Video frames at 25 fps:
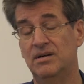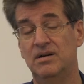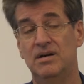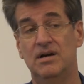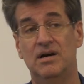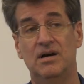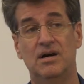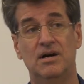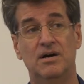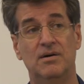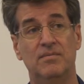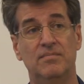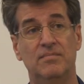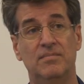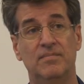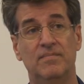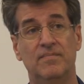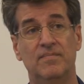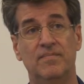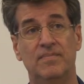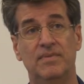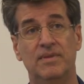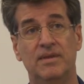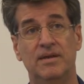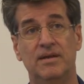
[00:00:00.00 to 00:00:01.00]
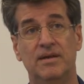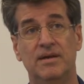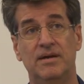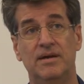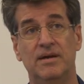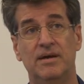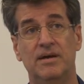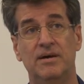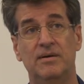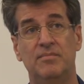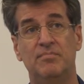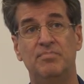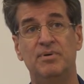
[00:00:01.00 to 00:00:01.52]
Um,
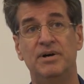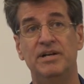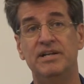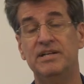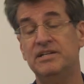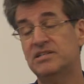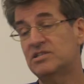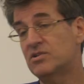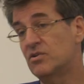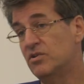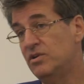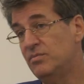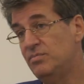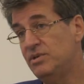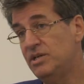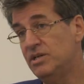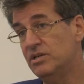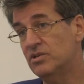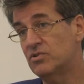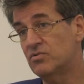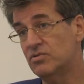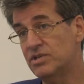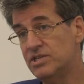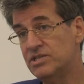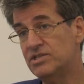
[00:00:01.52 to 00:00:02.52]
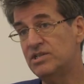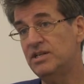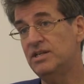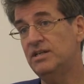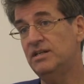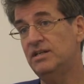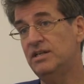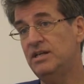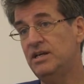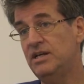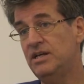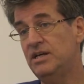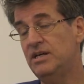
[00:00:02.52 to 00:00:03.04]
but it's going to be
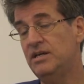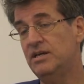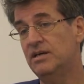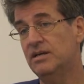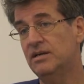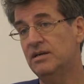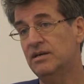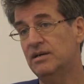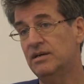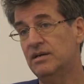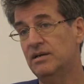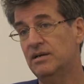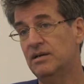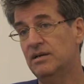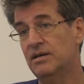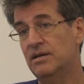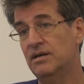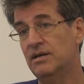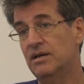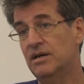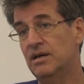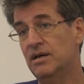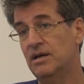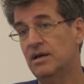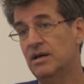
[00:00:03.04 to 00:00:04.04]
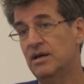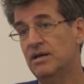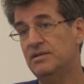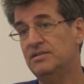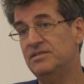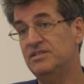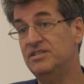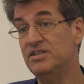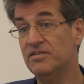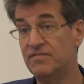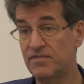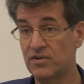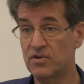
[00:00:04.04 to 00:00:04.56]
increasingly
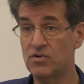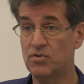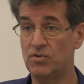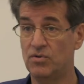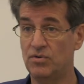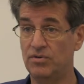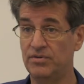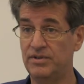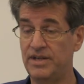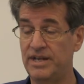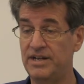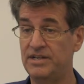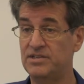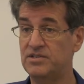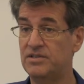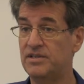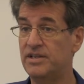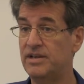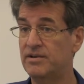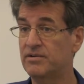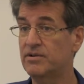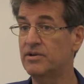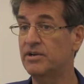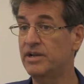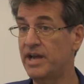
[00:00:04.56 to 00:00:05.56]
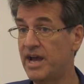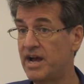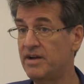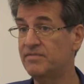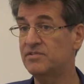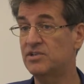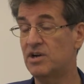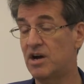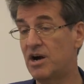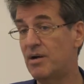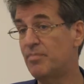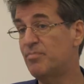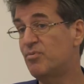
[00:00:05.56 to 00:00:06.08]
difficult and they're going to have
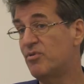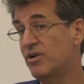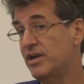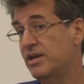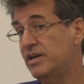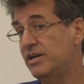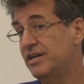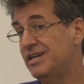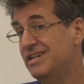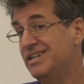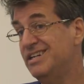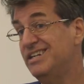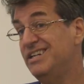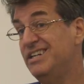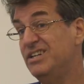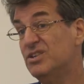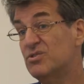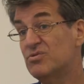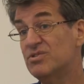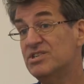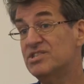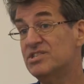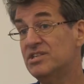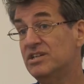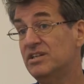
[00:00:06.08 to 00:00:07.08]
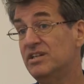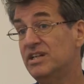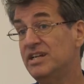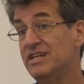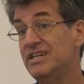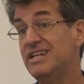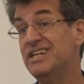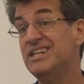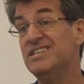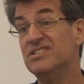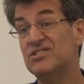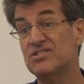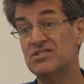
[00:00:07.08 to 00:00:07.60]
to operate in an increasingly
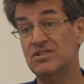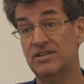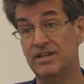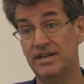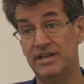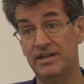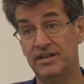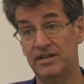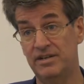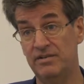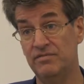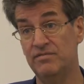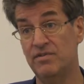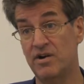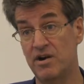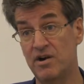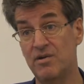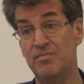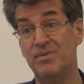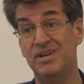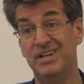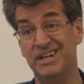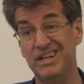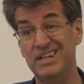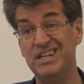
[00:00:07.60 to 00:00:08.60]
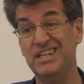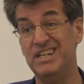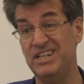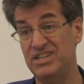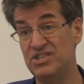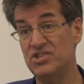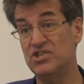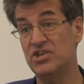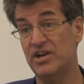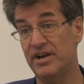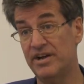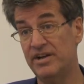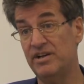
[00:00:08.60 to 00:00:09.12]
insulated environment, an
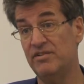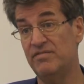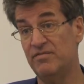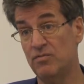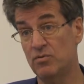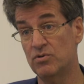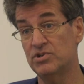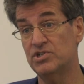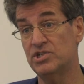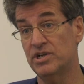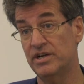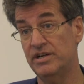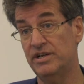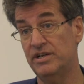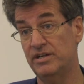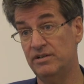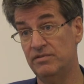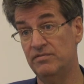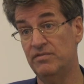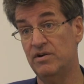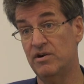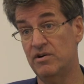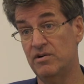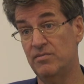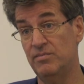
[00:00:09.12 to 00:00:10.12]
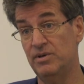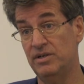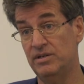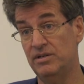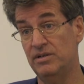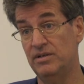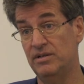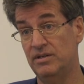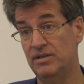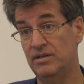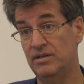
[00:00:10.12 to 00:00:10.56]
in China, for China environment,